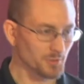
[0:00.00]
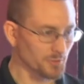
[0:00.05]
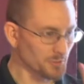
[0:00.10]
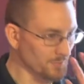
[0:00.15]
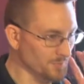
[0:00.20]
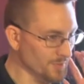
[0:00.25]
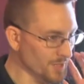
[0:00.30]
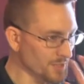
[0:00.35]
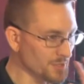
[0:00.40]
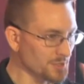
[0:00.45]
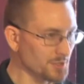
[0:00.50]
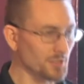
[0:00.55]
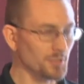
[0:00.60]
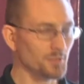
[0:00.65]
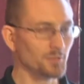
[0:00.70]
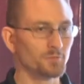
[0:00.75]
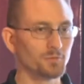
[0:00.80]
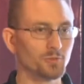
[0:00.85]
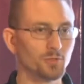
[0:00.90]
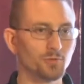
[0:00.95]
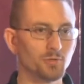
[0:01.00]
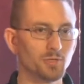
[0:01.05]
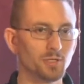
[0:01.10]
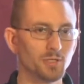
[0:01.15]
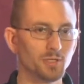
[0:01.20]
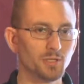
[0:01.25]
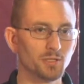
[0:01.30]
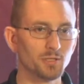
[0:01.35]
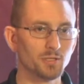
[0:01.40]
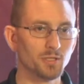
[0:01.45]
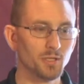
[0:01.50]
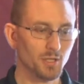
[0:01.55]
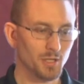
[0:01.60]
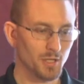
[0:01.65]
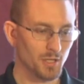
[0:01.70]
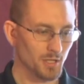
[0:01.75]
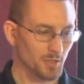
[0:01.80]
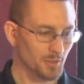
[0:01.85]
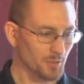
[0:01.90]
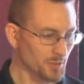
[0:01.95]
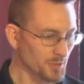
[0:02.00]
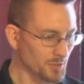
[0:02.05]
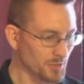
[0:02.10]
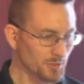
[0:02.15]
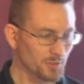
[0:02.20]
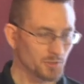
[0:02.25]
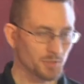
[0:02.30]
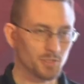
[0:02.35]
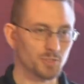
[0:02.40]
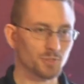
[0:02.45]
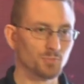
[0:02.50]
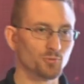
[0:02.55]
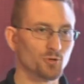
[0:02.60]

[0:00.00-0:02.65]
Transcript: You've got data flowing in, it's